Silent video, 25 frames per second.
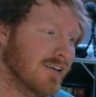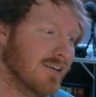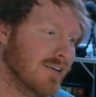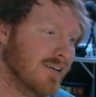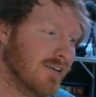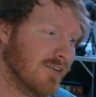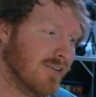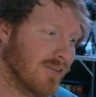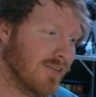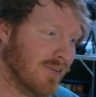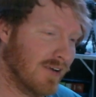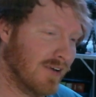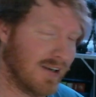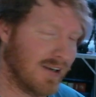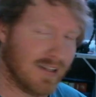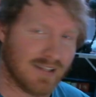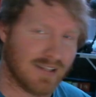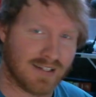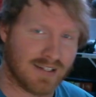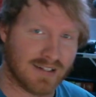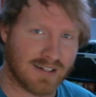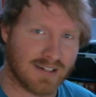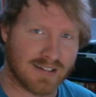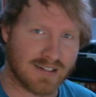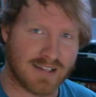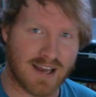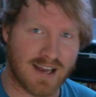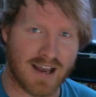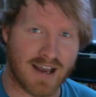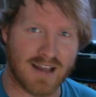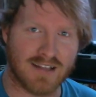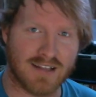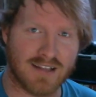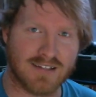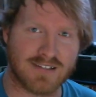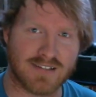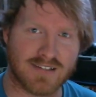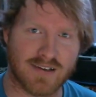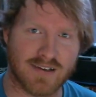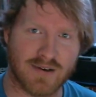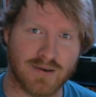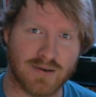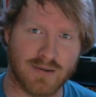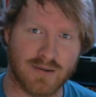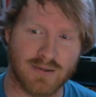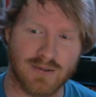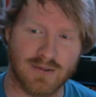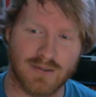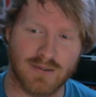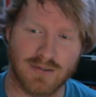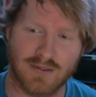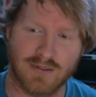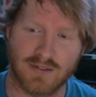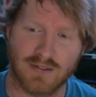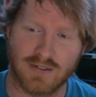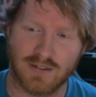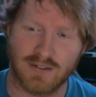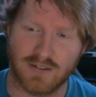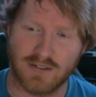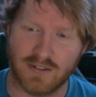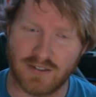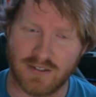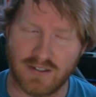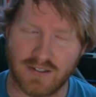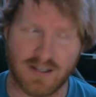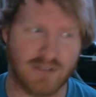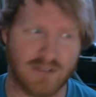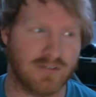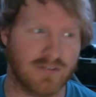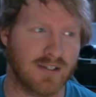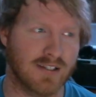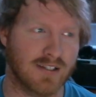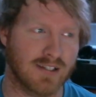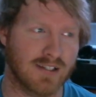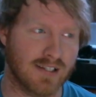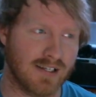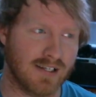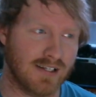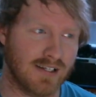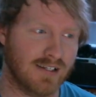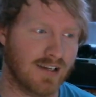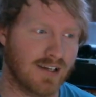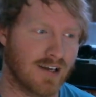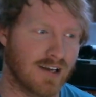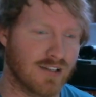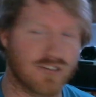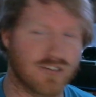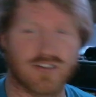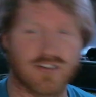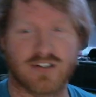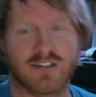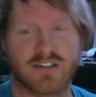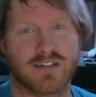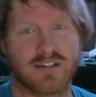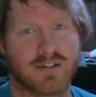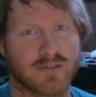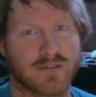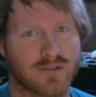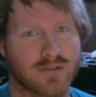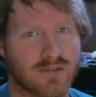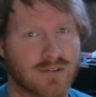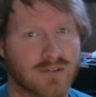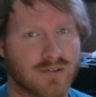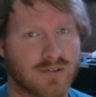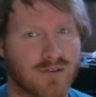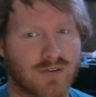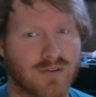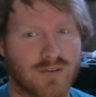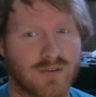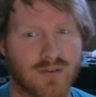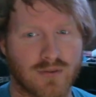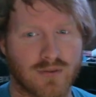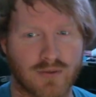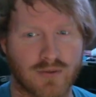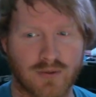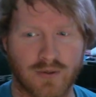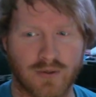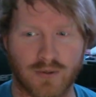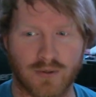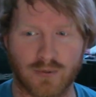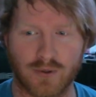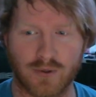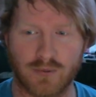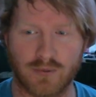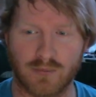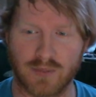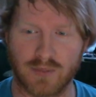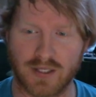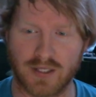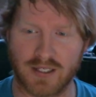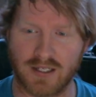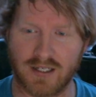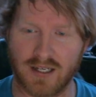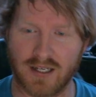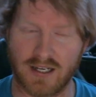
or anything like that, so definitely not street legal, so there wouldn't be.